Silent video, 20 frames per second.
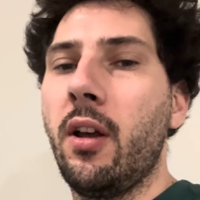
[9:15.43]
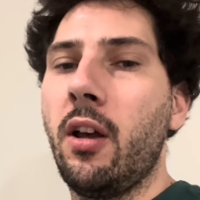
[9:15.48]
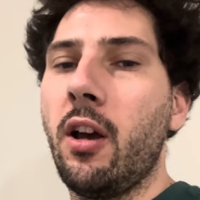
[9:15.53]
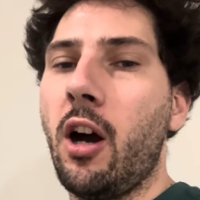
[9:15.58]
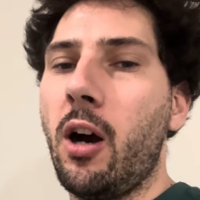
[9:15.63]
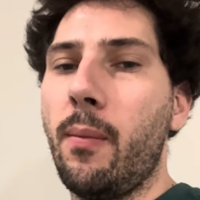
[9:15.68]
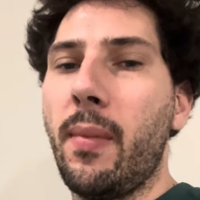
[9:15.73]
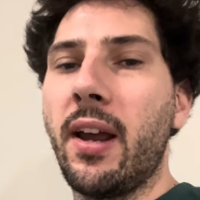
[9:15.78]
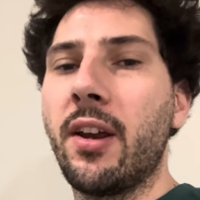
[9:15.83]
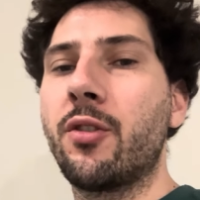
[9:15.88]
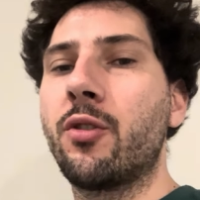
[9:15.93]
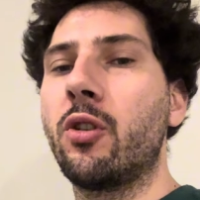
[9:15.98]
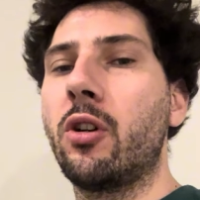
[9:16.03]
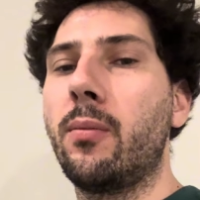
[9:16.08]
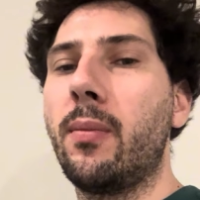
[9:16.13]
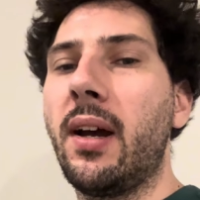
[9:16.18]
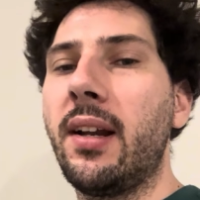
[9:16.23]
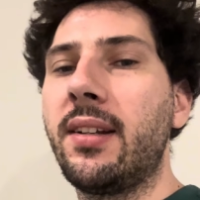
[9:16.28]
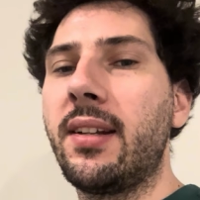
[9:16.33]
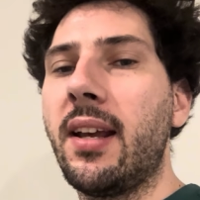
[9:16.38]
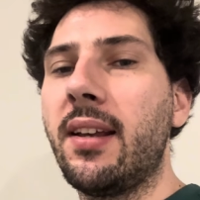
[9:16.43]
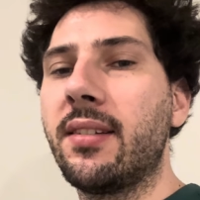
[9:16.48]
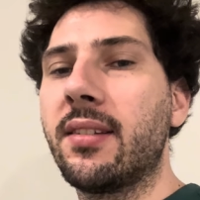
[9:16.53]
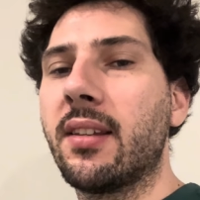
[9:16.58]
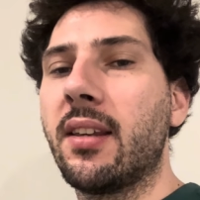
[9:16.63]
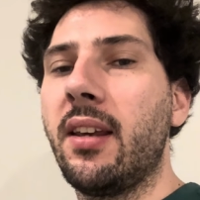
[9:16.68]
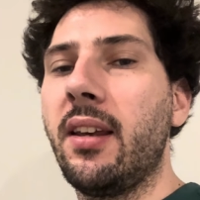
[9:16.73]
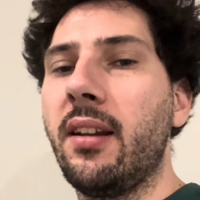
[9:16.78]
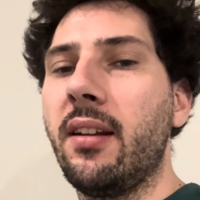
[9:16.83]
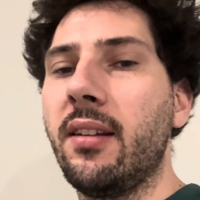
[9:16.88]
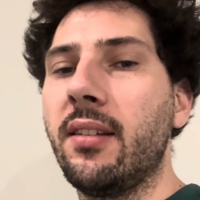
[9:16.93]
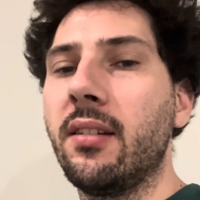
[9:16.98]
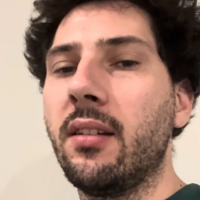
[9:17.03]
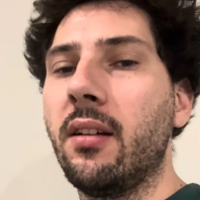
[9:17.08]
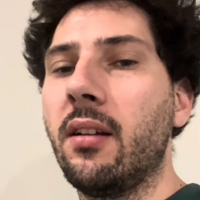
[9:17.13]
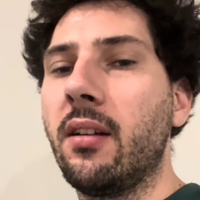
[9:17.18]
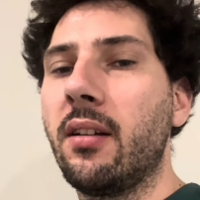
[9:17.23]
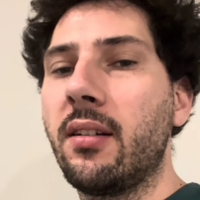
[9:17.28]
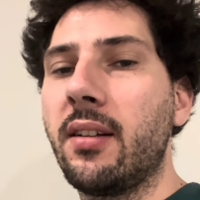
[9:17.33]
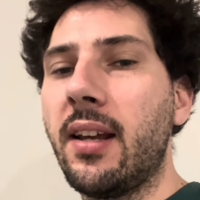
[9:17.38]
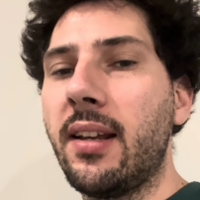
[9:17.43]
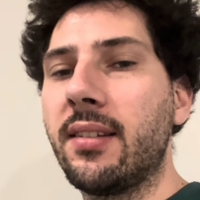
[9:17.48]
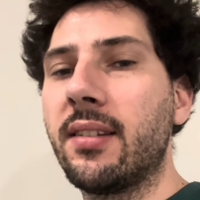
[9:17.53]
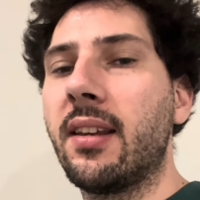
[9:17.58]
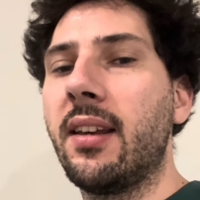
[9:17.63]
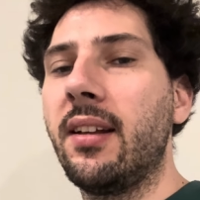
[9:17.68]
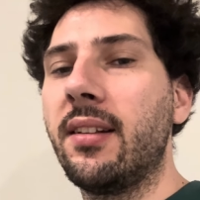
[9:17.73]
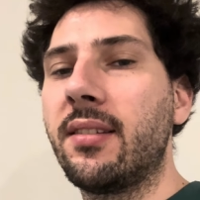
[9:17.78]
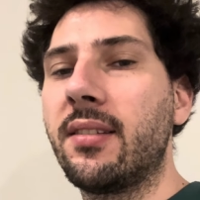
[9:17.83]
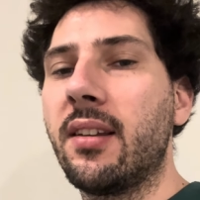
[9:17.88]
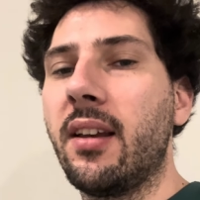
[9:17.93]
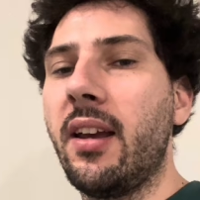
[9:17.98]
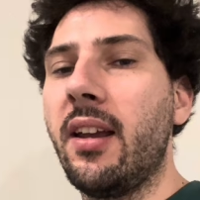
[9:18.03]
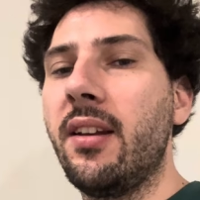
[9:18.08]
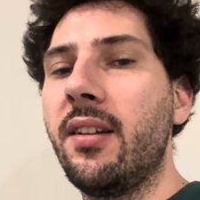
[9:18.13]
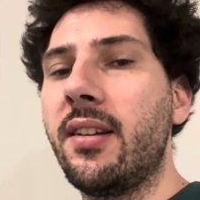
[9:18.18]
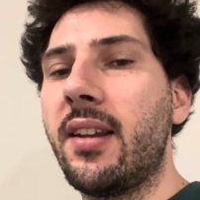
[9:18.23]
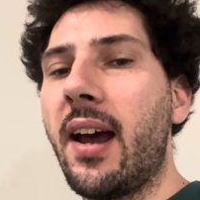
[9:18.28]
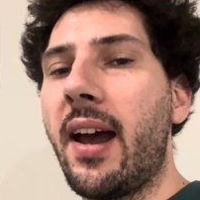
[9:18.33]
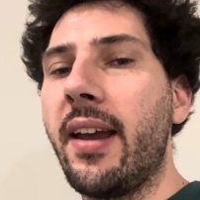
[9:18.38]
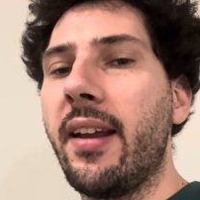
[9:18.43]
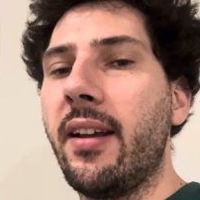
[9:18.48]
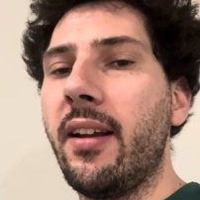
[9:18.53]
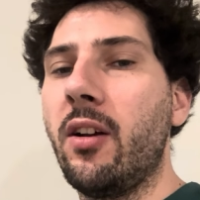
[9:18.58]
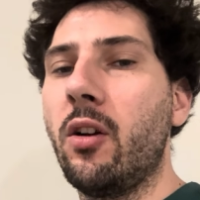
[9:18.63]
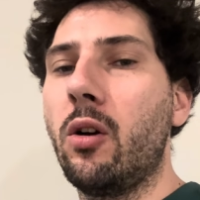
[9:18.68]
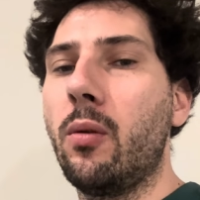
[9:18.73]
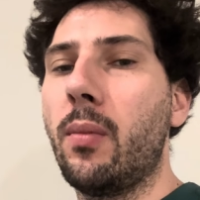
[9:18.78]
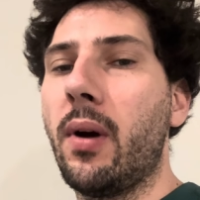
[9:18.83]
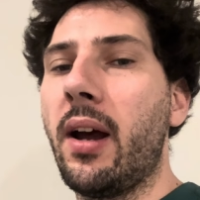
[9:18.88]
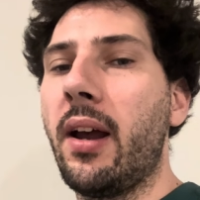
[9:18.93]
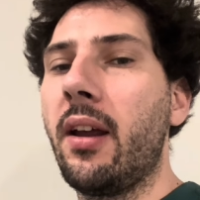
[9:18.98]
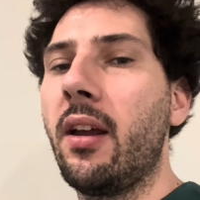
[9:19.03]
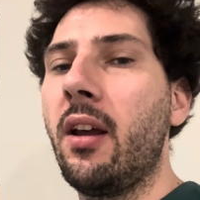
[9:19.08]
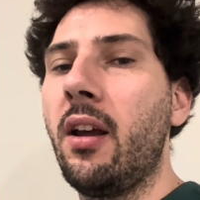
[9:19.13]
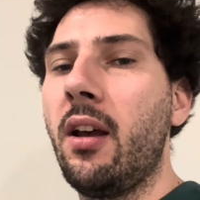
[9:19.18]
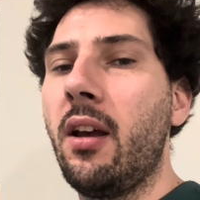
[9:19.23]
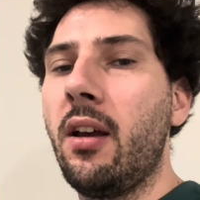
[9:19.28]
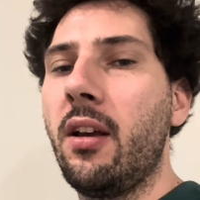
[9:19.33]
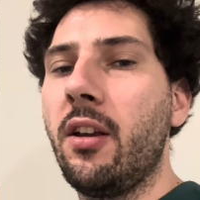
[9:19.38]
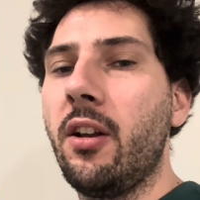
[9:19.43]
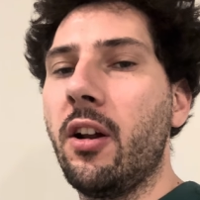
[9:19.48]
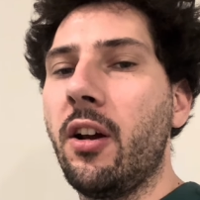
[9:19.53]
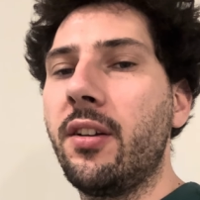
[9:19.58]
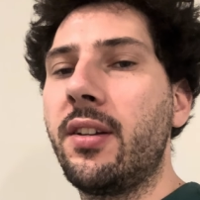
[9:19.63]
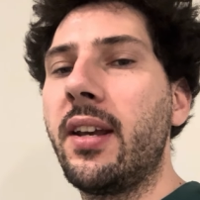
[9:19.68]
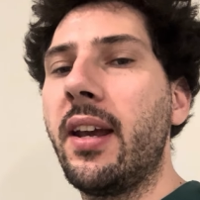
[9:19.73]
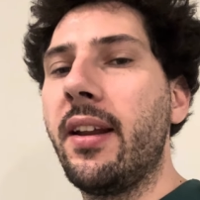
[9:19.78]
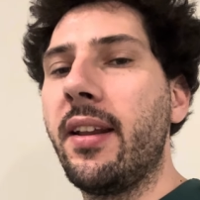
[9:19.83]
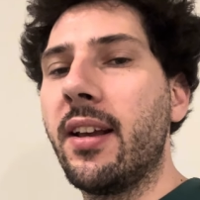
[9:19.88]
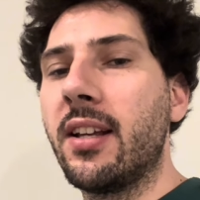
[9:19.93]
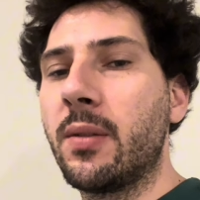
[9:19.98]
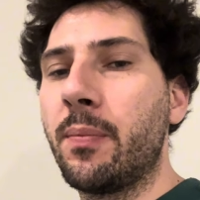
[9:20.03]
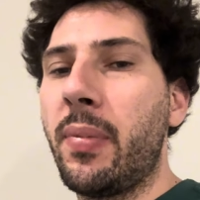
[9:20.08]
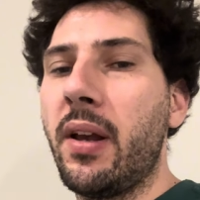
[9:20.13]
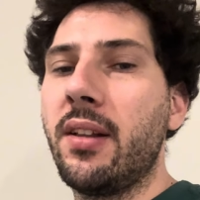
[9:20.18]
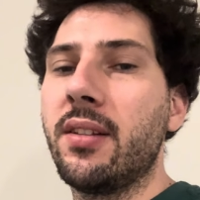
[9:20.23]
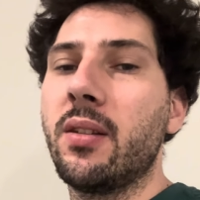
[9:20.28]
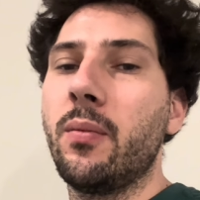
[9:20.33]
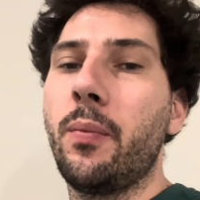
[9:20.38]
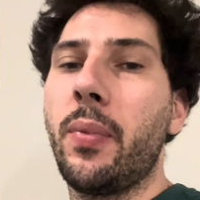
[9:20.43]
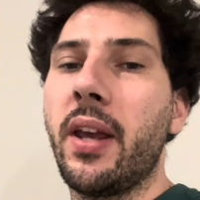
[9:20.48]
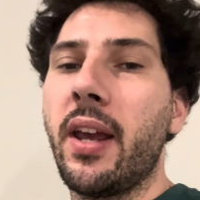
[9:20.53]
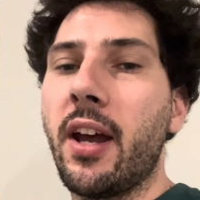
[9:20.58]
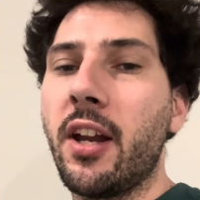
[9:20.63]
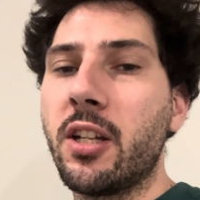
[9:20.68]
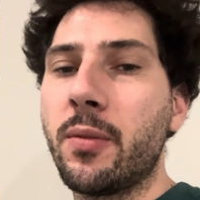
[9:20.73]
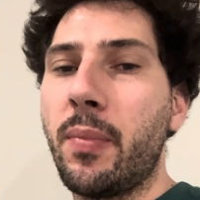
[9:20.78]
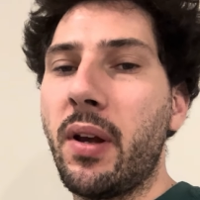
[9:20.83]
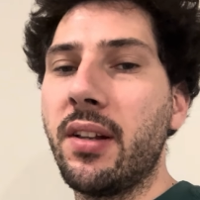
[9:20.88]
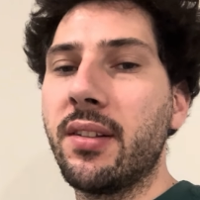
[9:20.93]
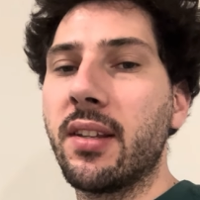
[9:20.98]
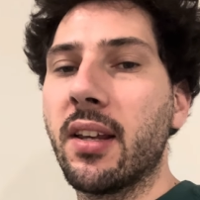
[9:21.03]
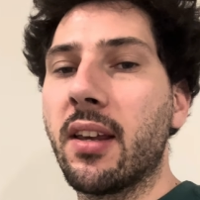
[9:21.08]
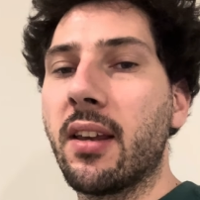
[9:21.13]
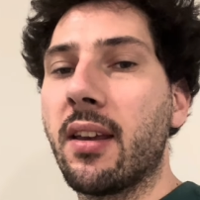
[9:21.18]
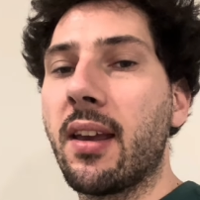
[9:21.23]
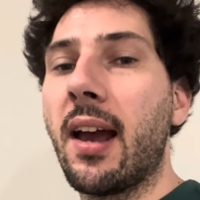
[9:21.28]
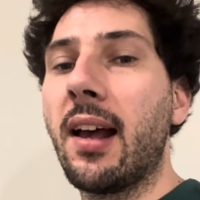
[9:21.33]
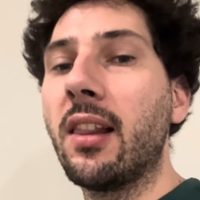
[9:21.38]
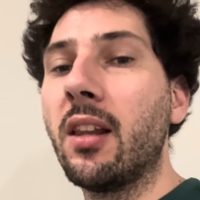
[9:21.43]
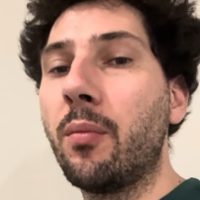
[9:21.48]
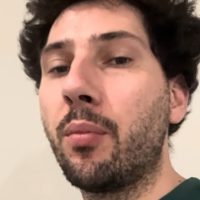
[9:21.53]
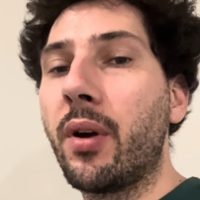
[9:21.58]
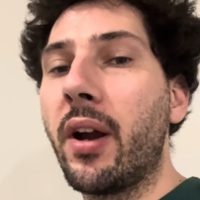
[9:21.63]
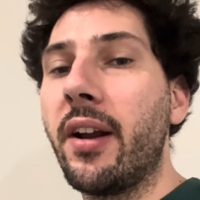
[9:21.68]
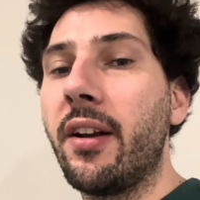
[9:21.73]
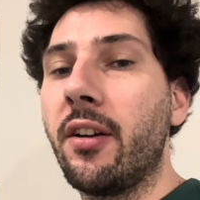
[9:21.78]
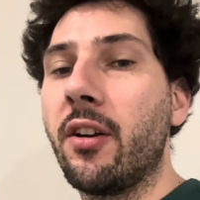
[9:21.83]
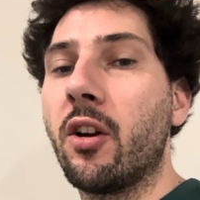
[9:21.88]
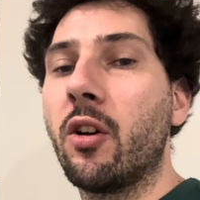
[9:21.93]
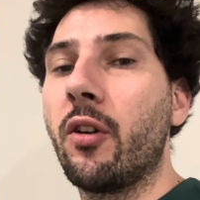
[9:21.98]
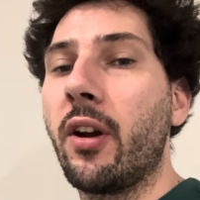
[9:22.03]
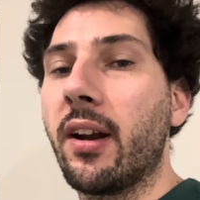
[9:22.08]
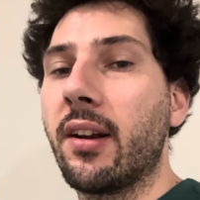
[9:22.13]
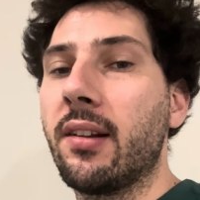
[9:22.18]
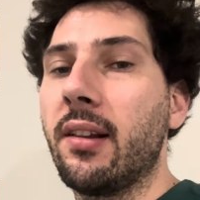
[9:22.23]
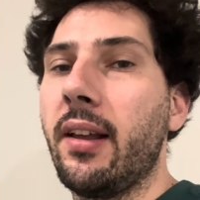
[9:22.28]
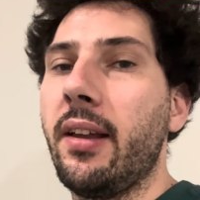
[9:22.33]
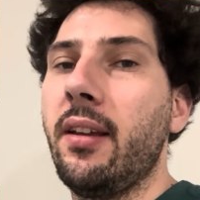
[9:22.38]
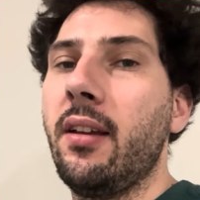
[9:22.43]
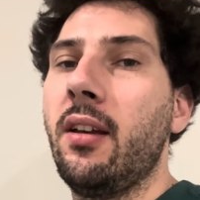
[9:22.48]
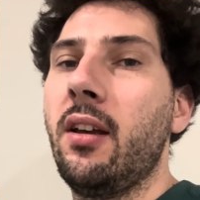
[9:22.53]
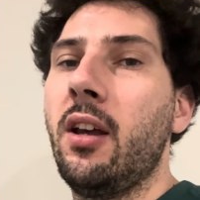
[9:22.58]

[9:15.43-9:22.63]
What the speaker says: I'll make sure all my test kits are in date, and all my TDS pens and pH pens are calibrated correctly,